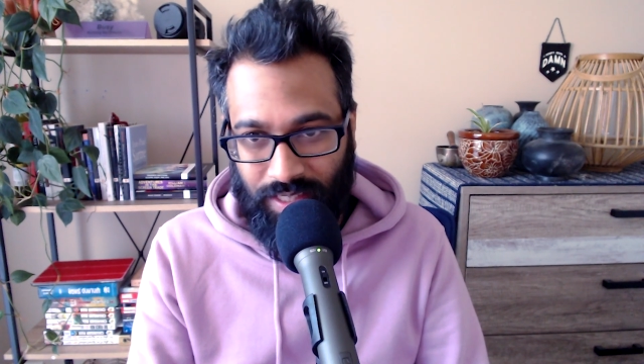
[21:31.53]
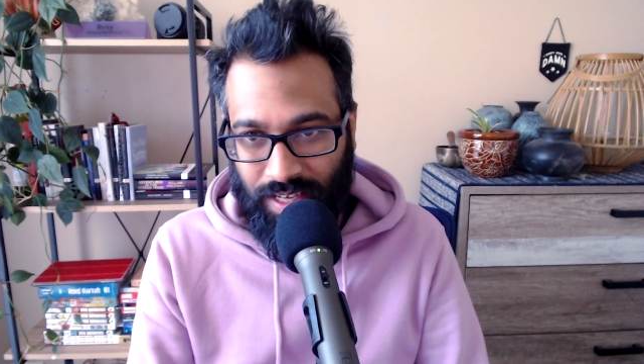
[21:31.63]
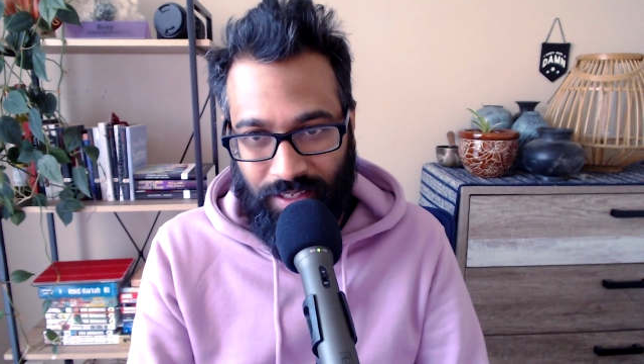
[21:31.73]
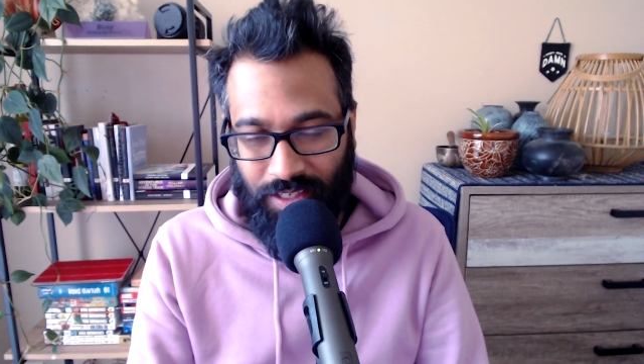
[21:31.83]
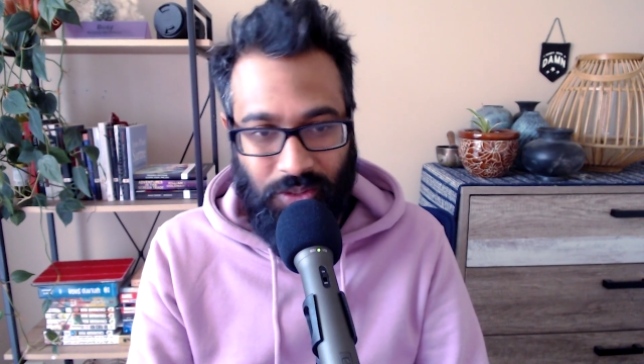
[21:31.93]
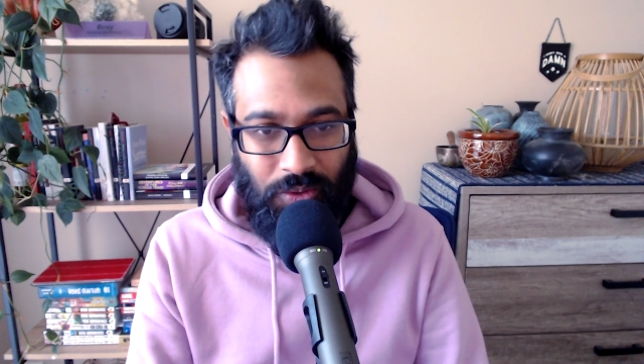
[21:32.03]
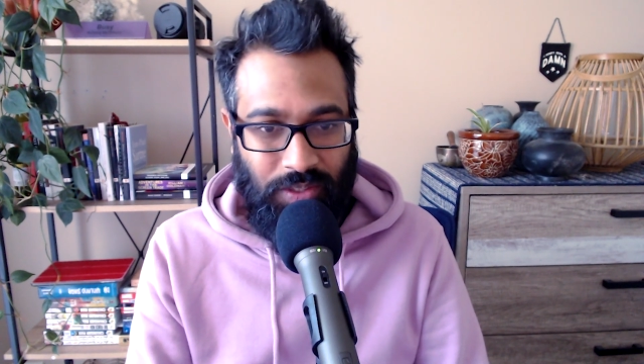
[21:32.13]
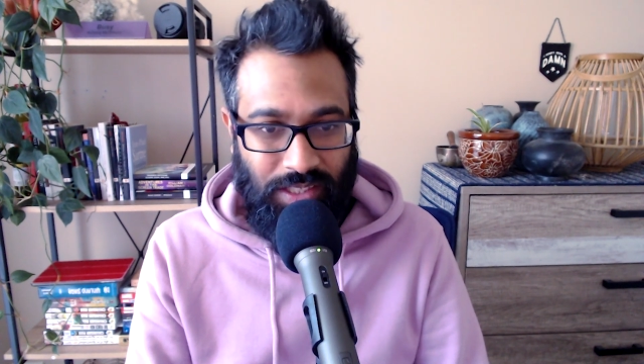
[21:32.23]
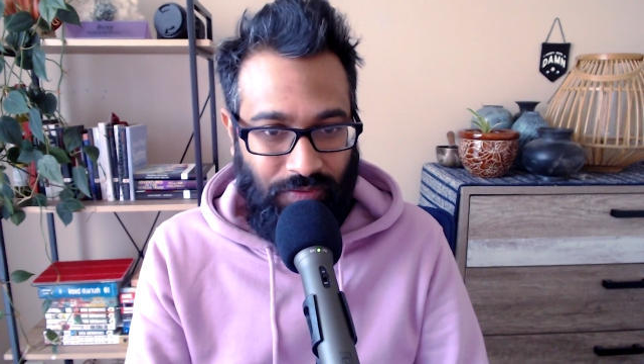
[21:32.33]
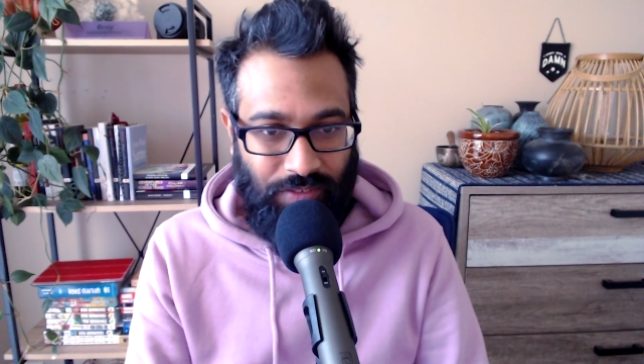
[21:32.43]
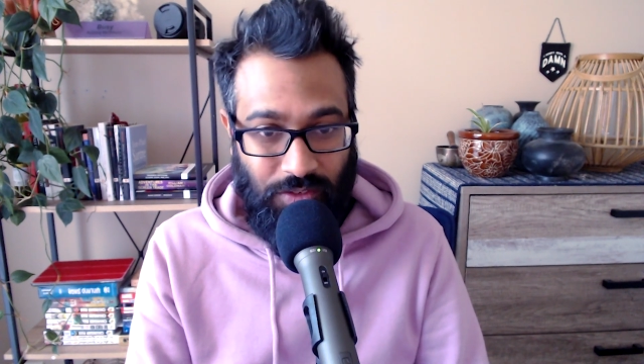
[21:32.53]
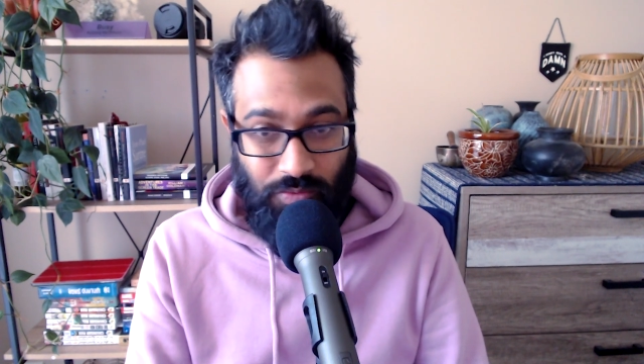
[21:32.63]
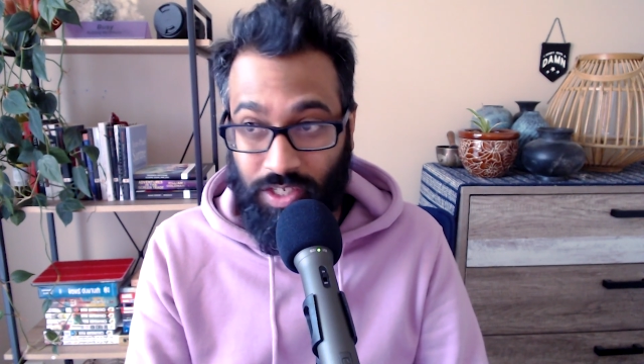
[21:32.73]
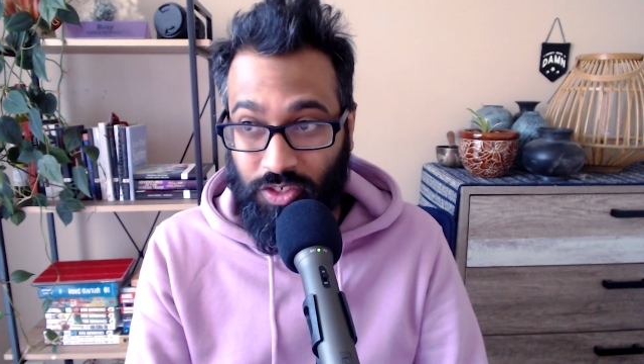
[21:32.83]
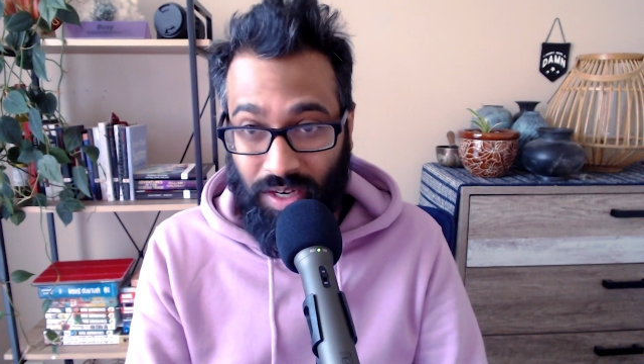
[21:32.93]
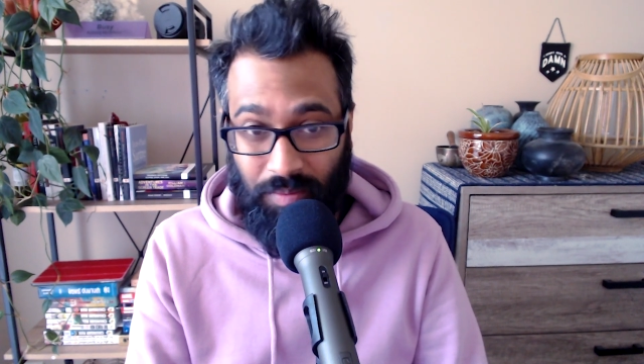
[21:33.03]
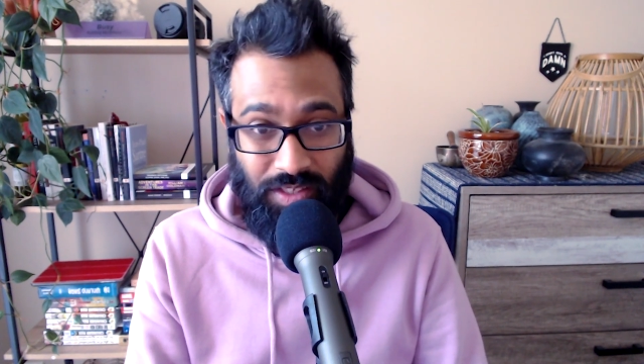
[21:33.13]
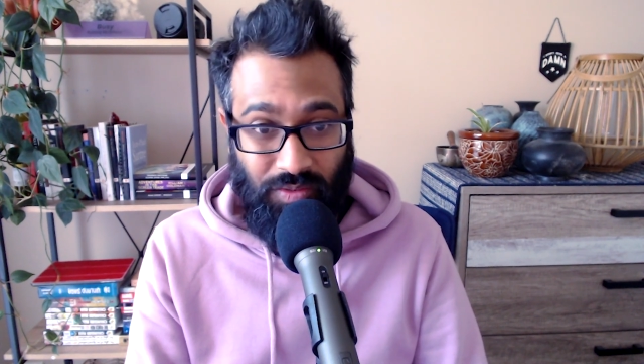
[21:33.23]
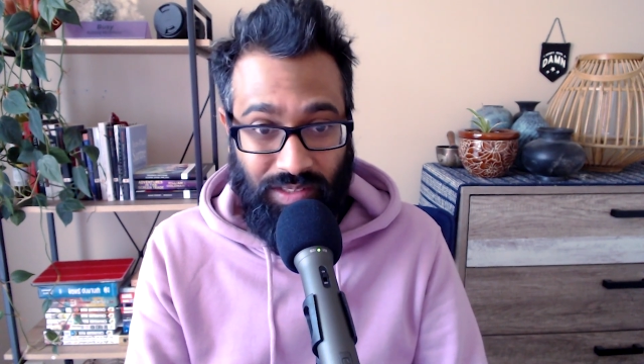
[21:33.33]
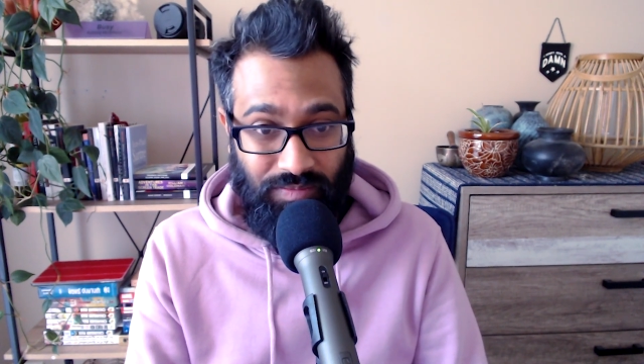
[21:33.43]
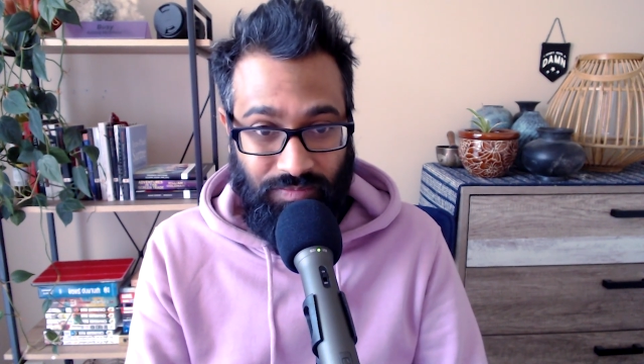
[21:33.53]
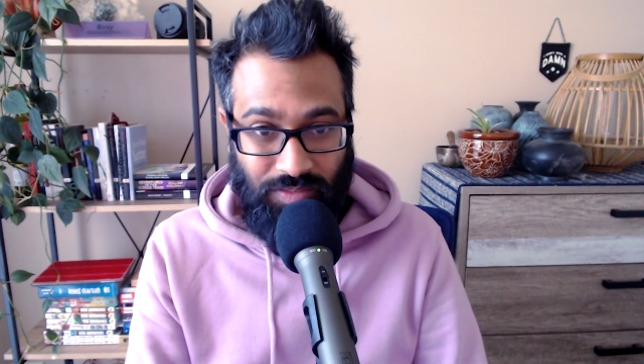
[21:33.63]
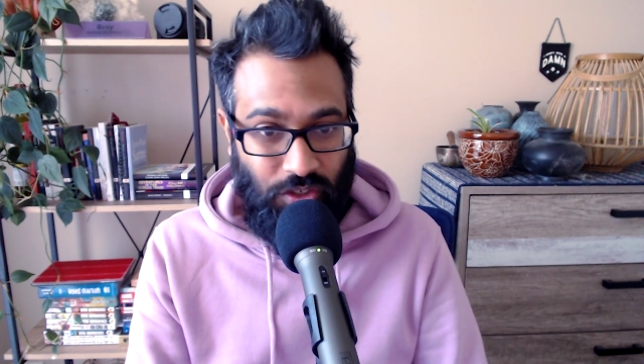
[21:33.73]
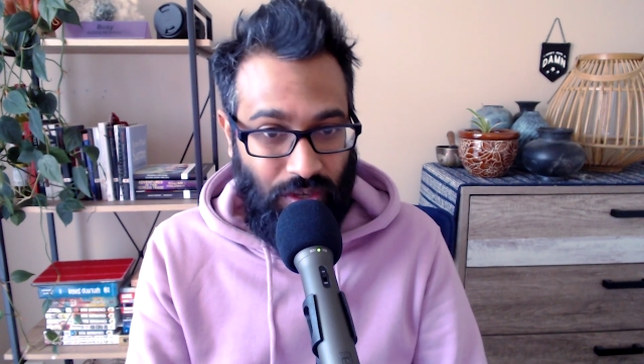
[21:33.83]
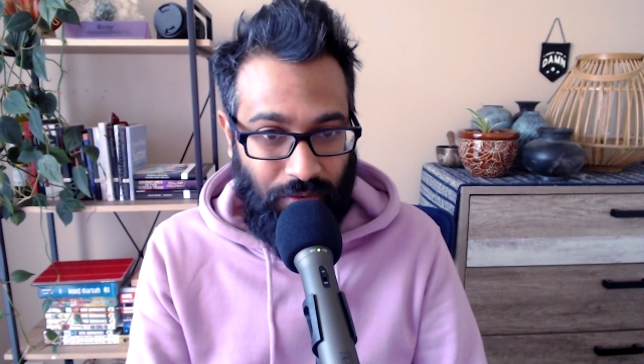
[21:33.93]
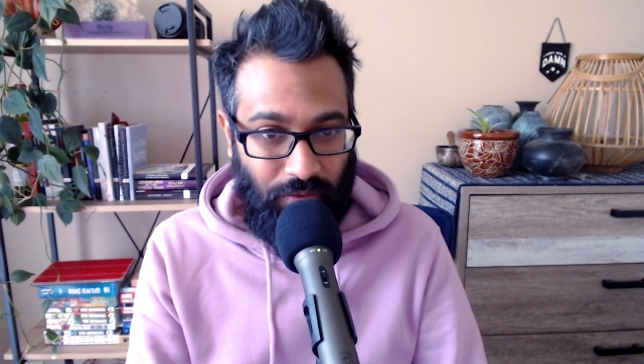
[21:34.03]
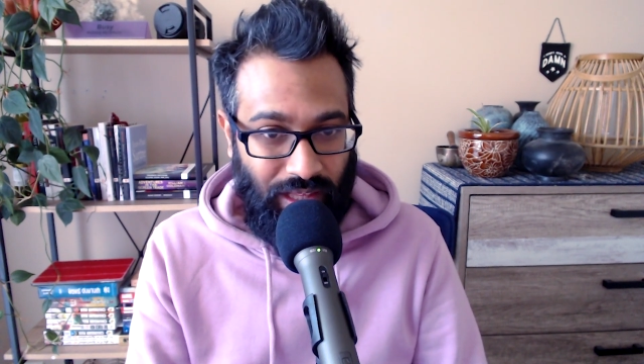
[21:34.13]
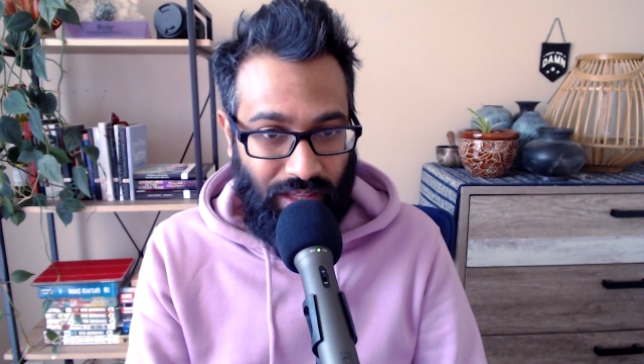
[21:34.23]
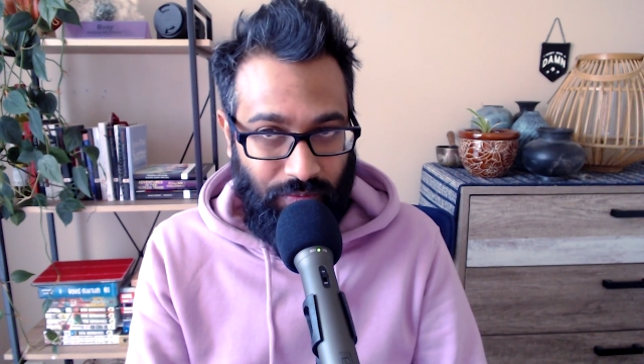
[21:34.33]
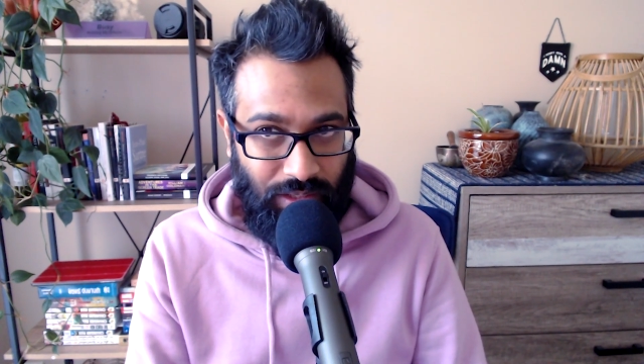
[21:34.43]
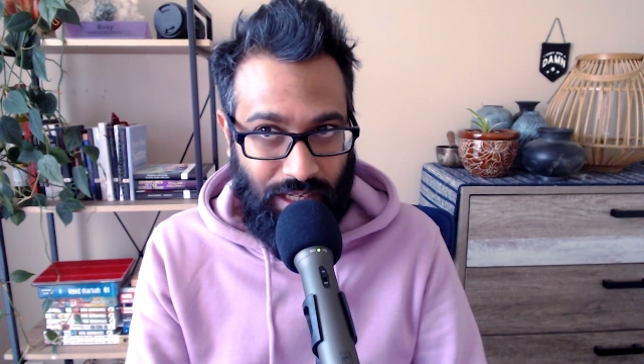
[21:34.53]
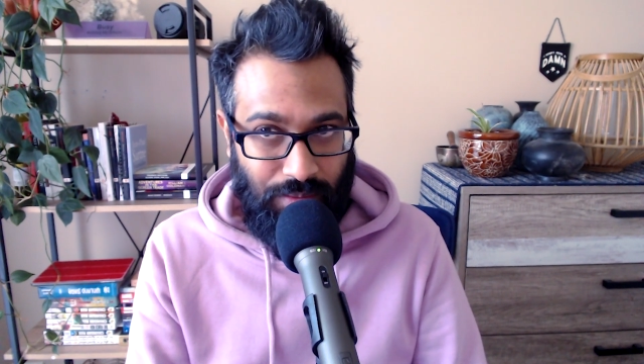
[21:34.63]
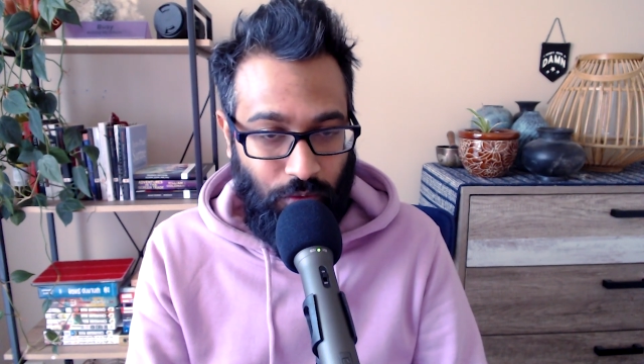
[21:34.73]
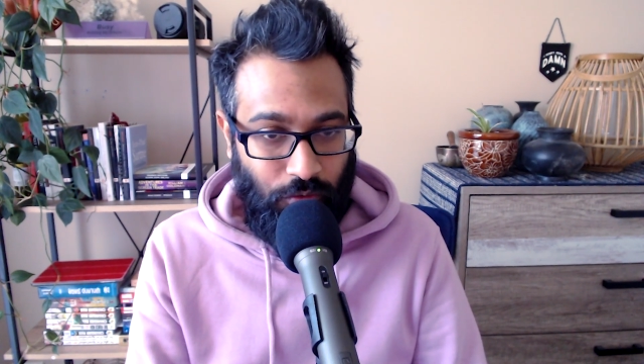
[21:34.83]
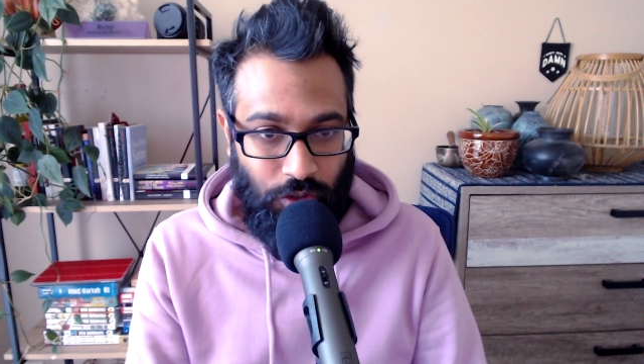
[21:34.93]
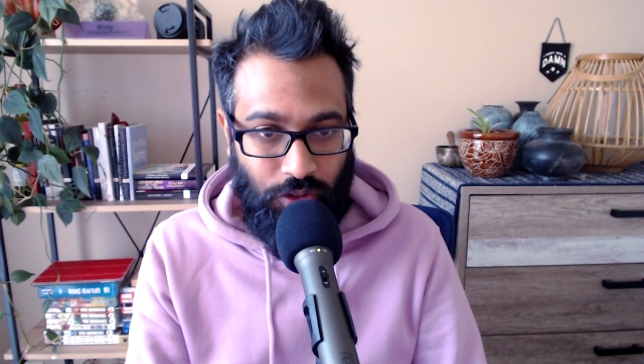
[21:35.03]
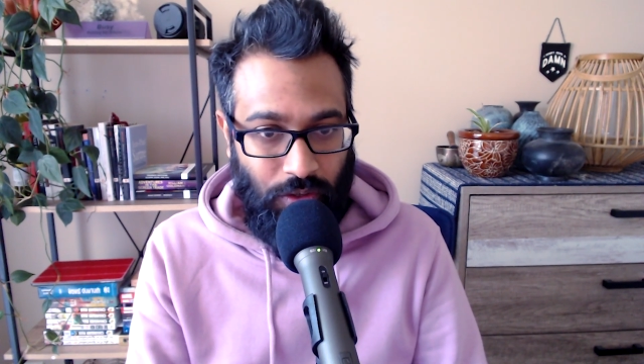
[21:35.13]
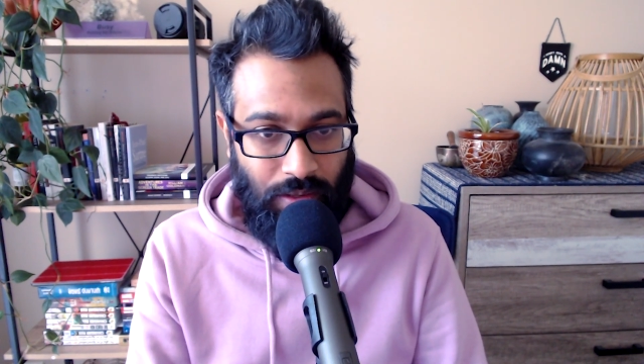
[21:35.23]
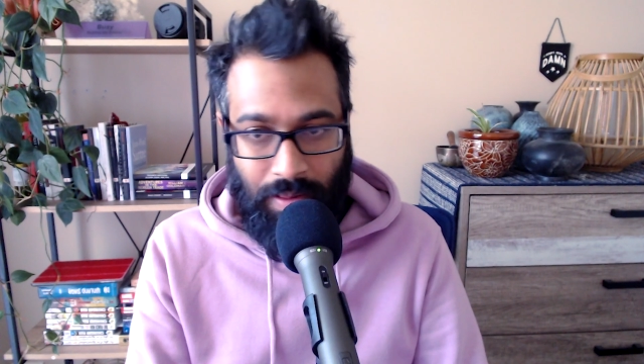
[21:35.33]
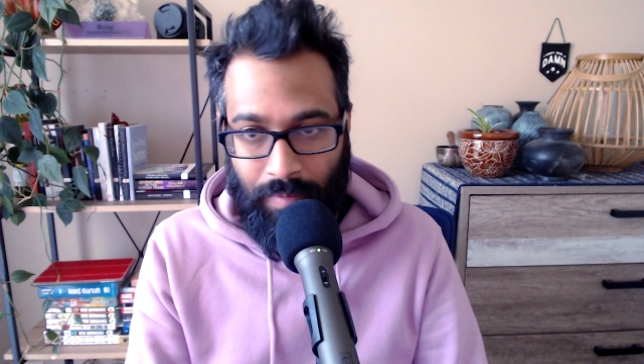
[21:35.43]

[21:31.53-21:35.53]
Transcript: Yeah, it's all stuff that's extremely relatable for, you know,